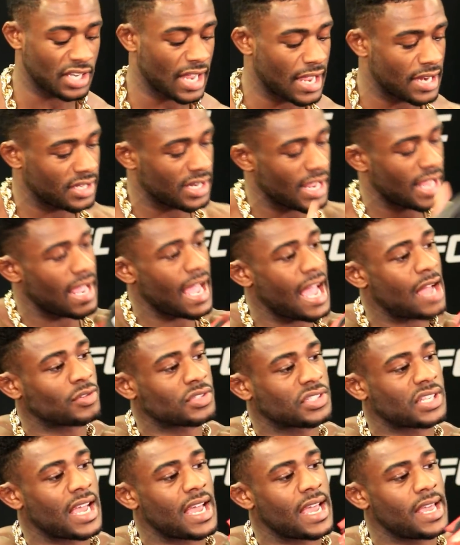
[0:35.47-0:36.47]
that
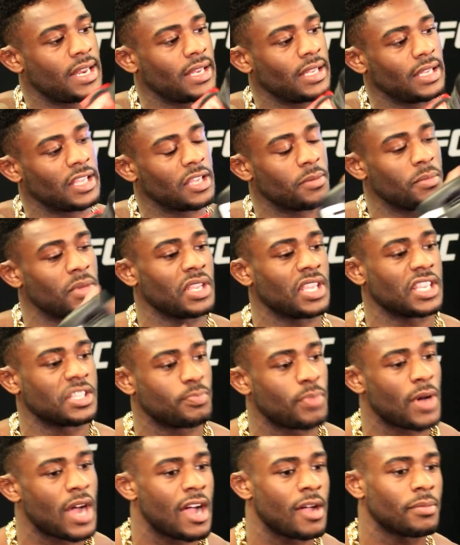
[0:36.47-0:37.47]
outside ligament gets
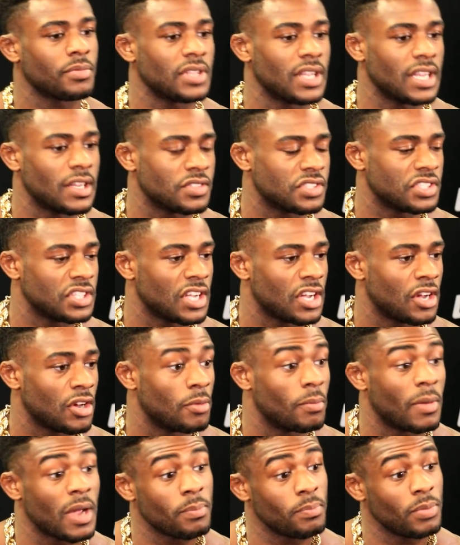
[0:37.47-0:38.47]
popped, the
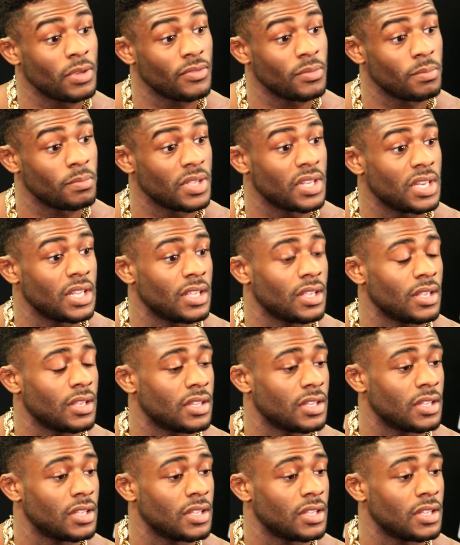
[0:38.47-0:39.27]
LCL. Might even be the